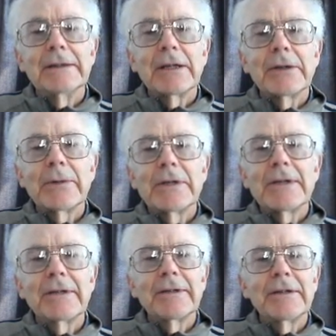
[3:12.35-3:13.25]
Antoine
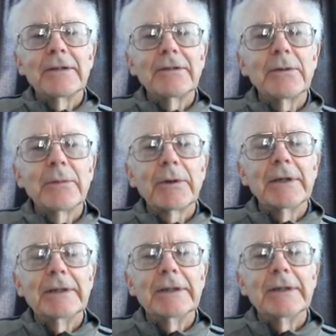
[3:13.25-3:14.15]
de
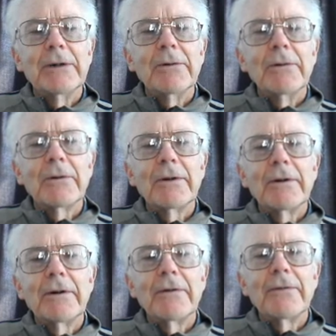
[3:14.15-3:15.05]
Saint-Exupéry, author
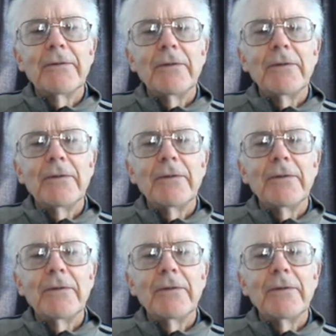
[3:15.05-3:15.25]
of